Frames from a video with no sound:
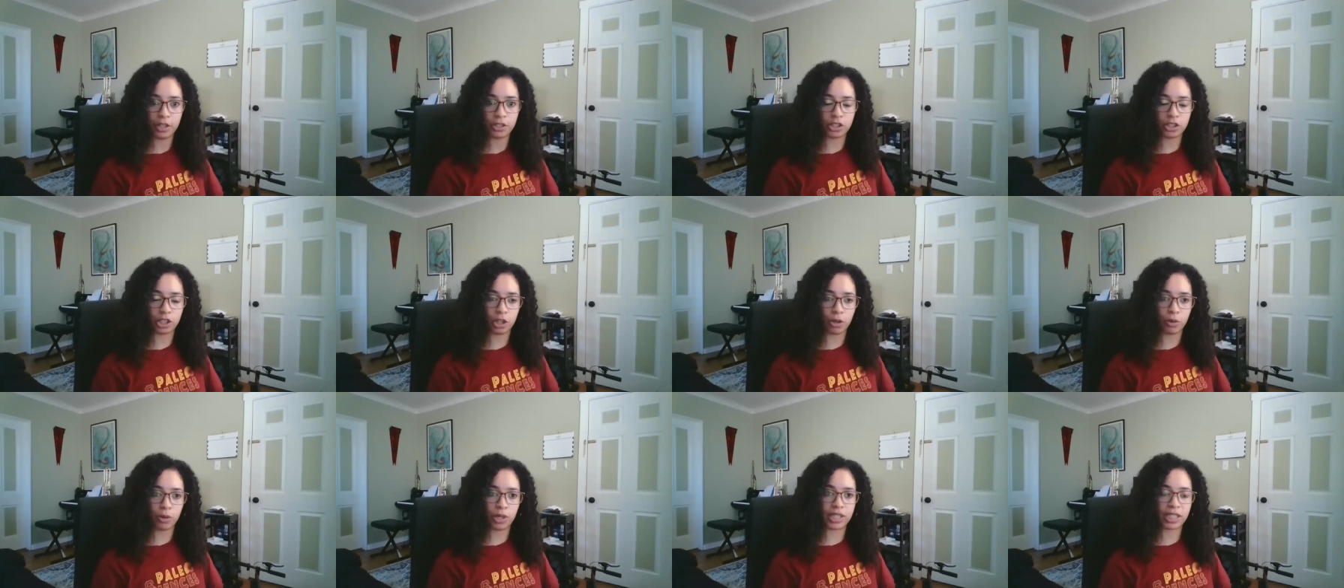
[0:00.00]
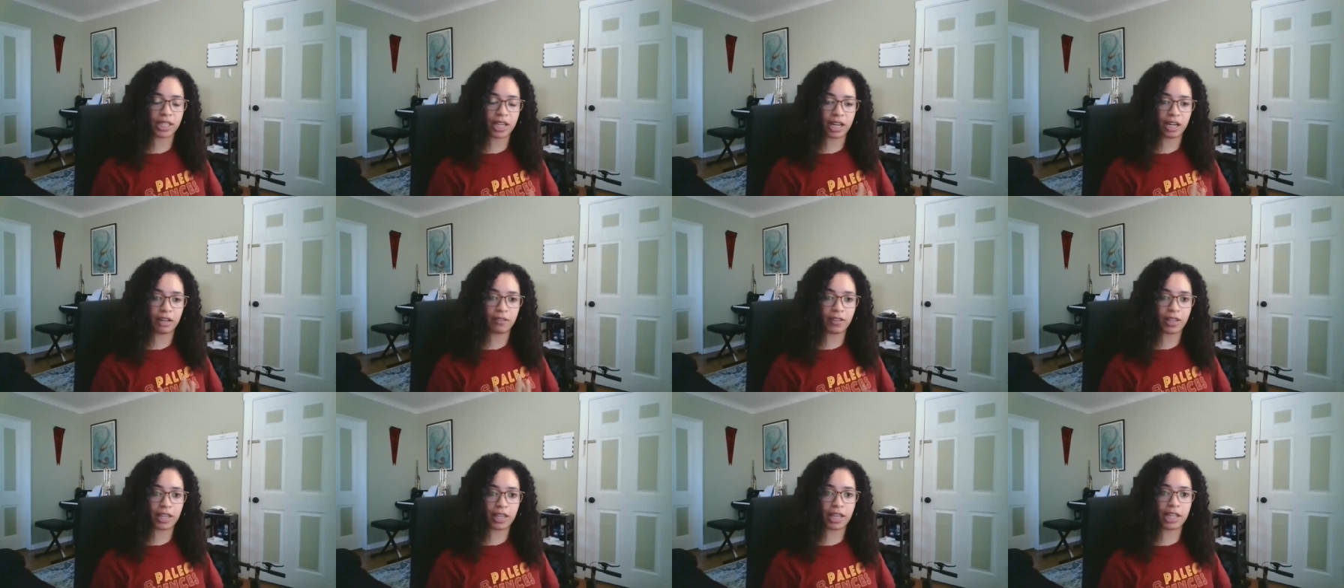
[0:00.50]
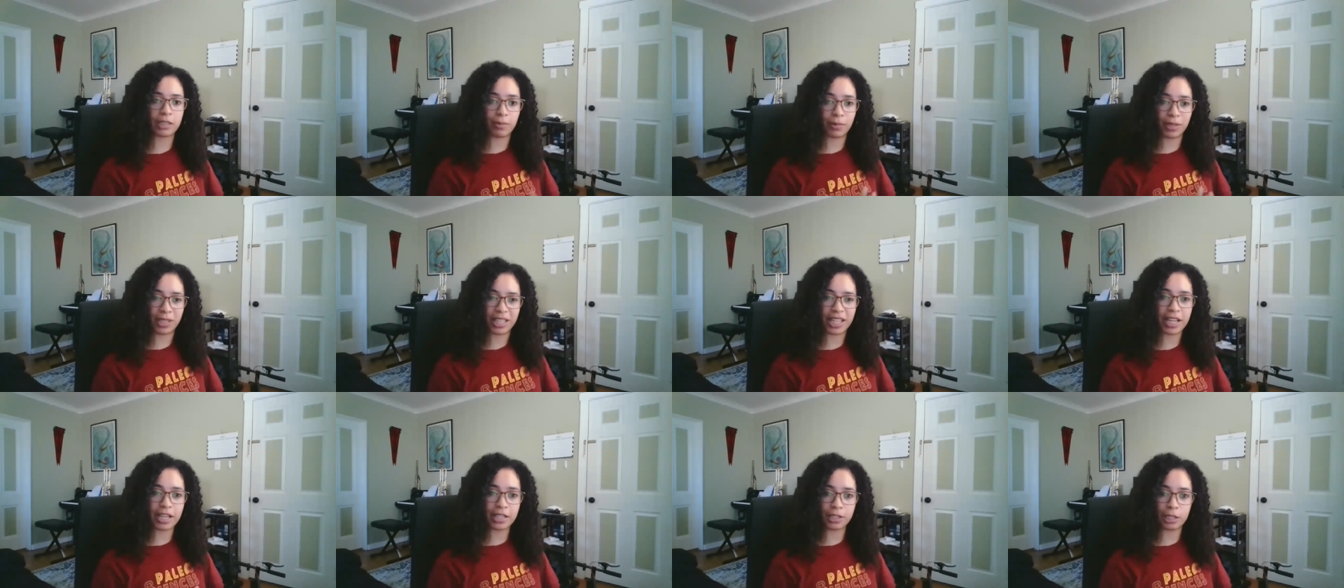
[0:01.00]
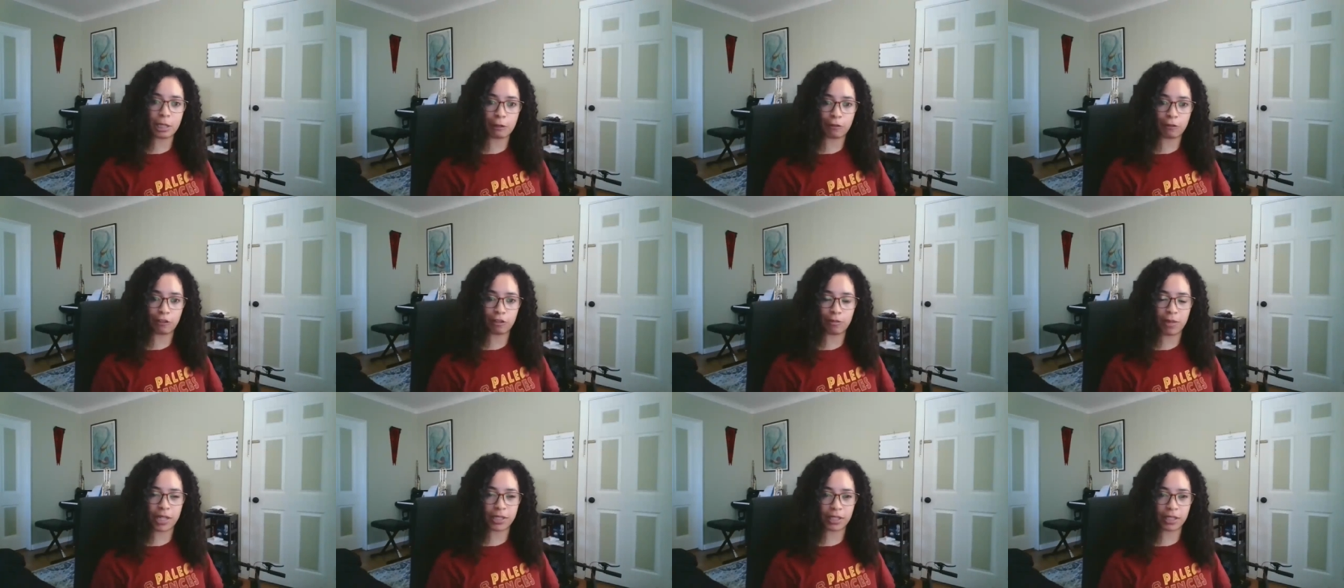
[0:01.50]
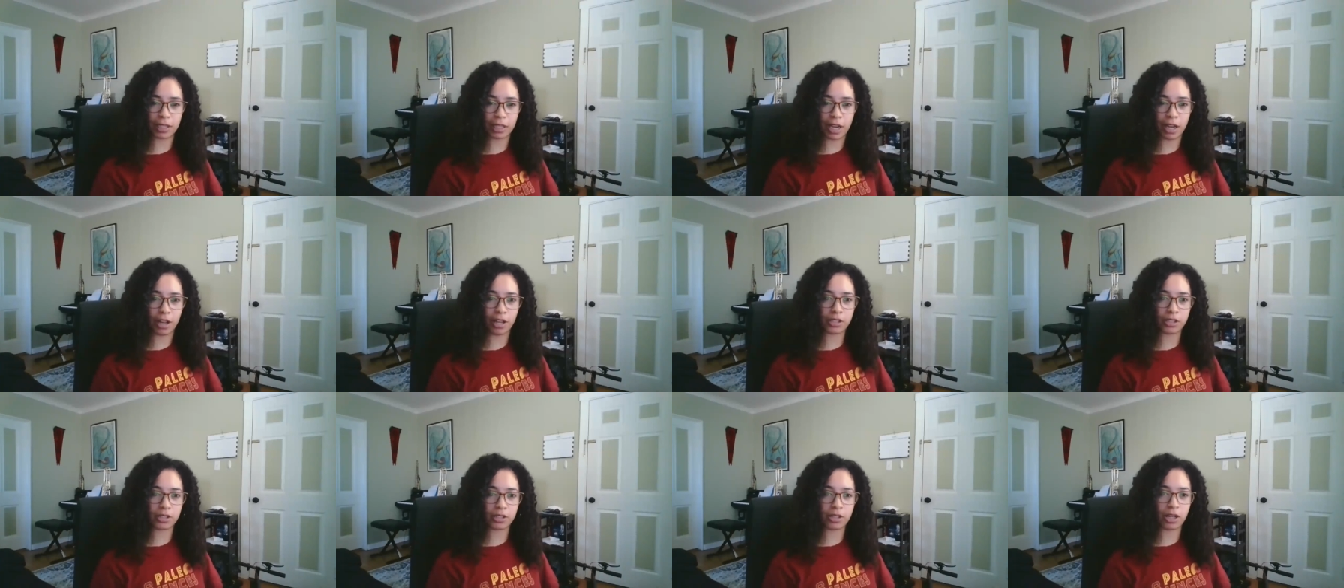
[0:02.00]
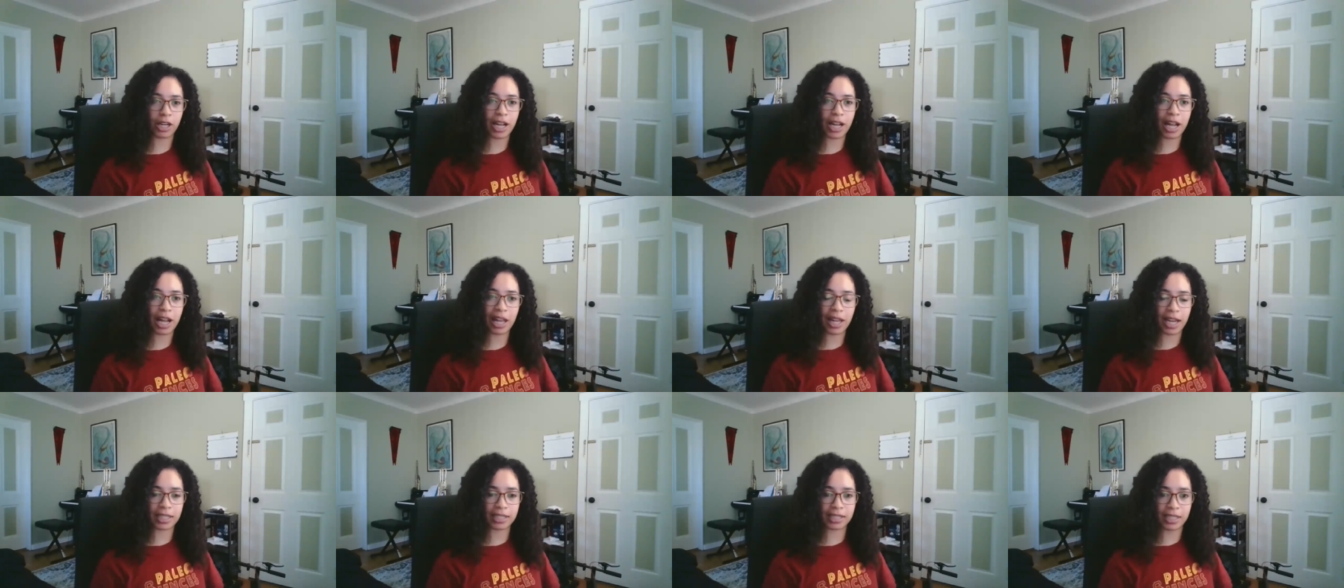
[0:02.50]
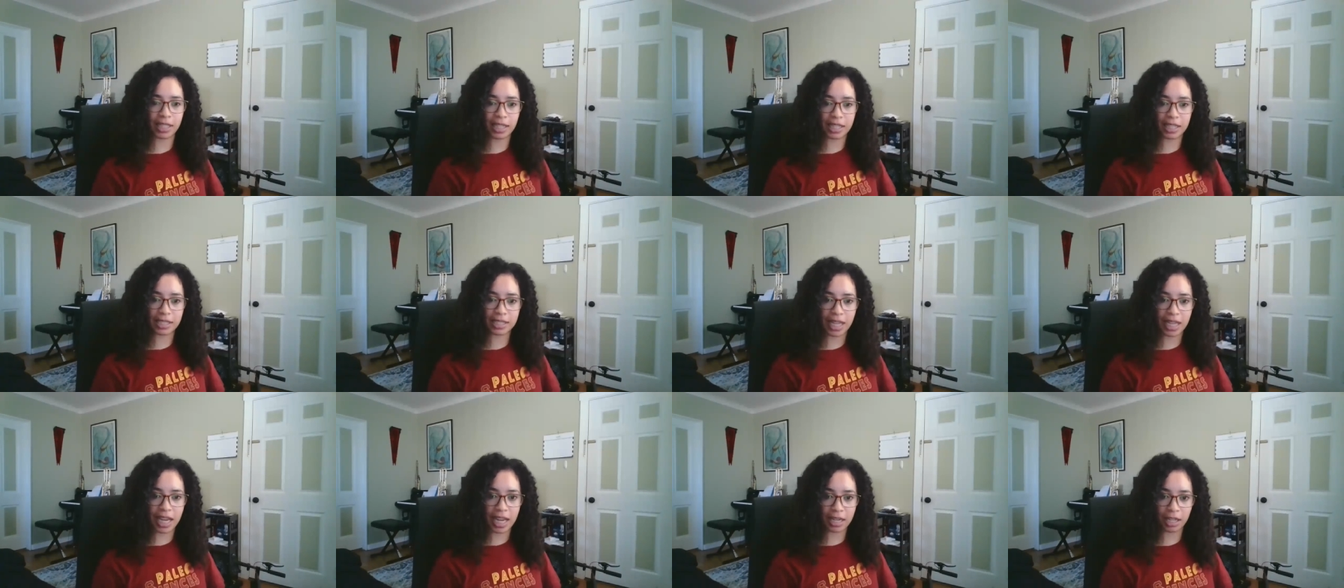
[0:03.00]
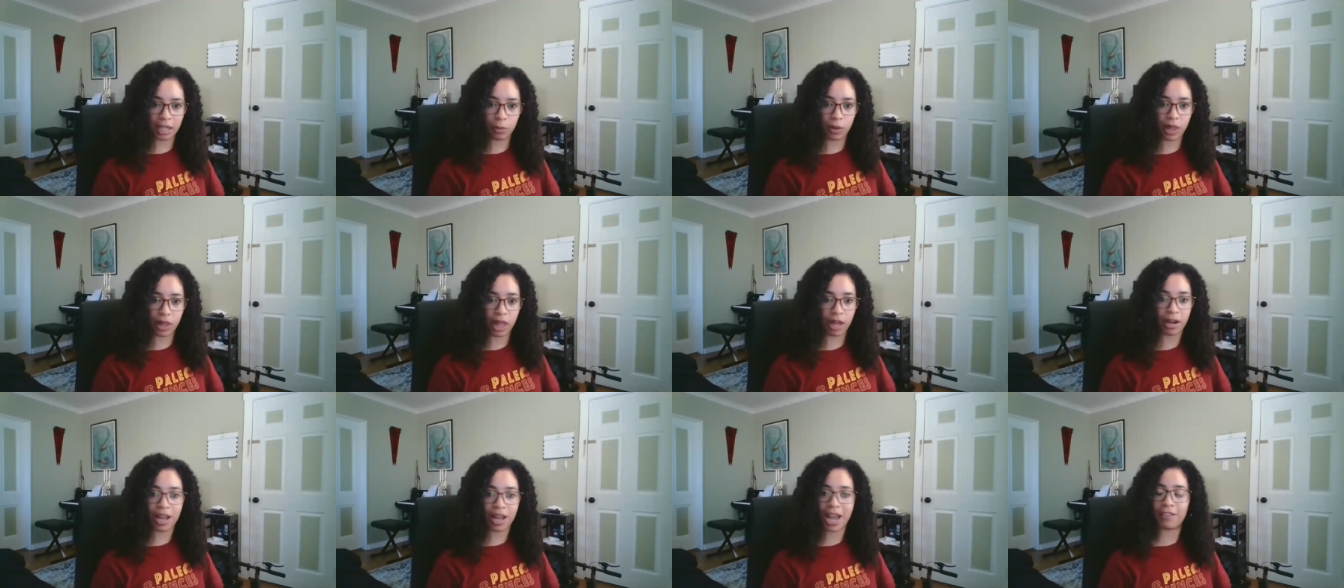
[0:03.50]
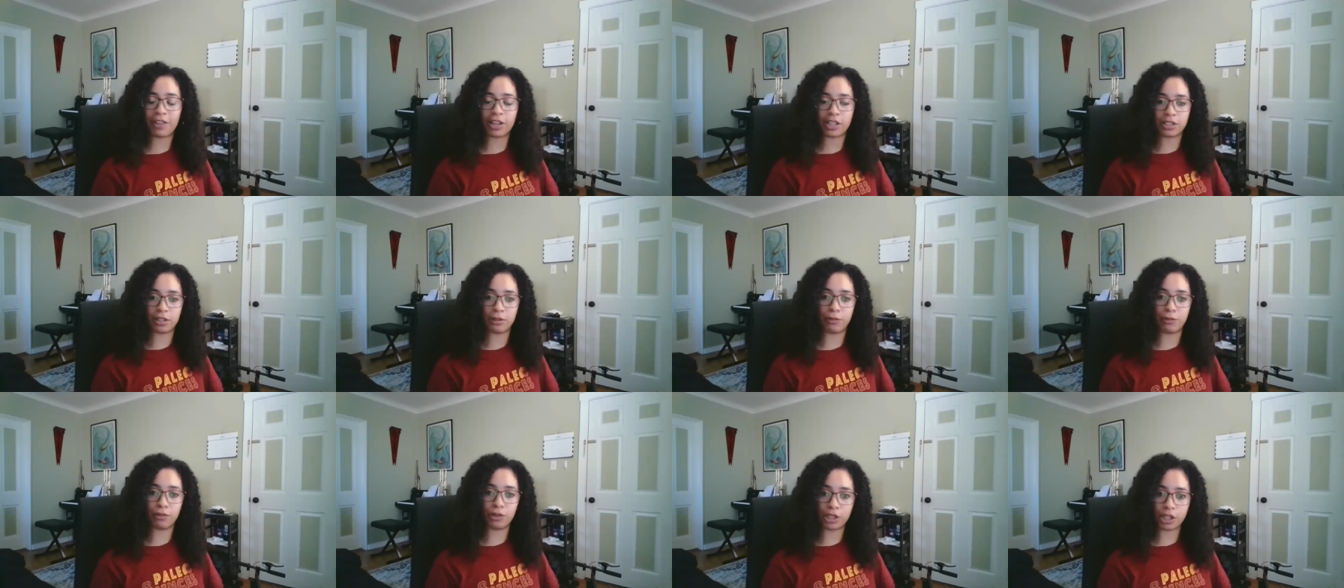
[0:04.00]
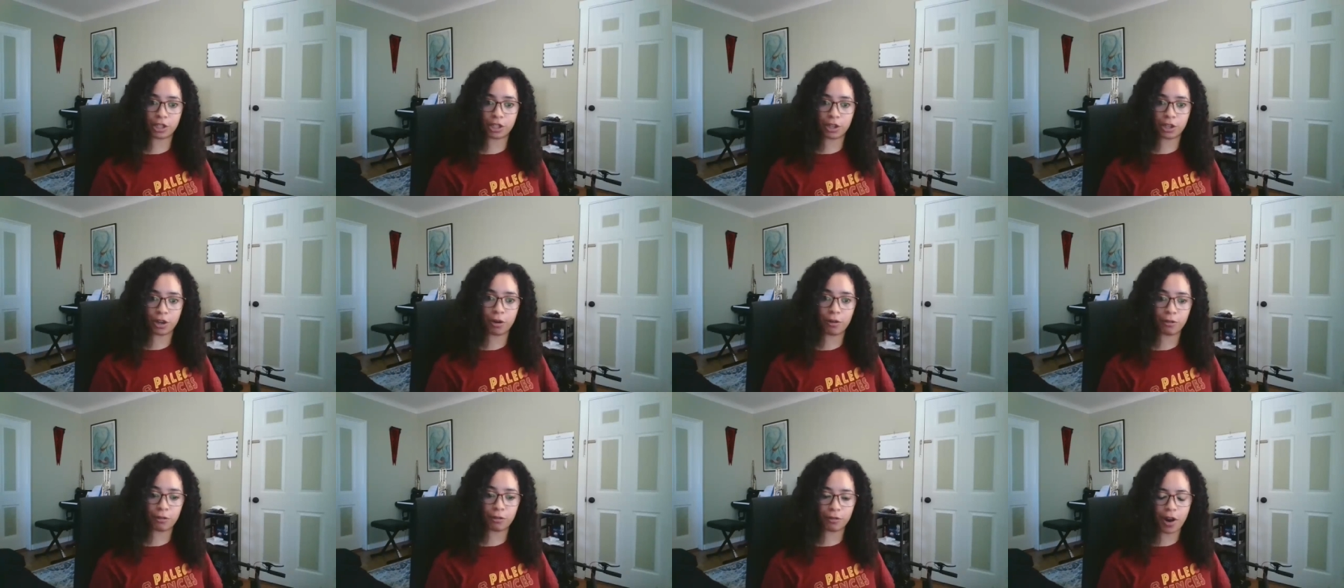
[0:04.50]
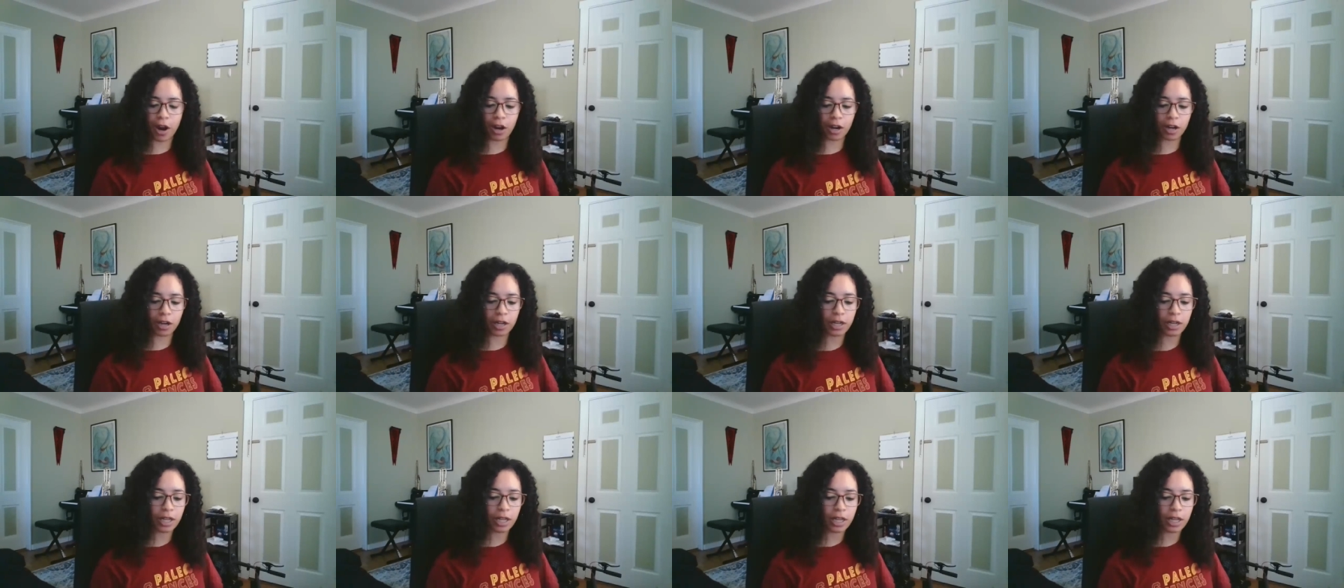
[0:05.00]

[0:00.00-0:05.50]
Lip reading: So it's been easy for me to kind of start collecting data without having to really go far.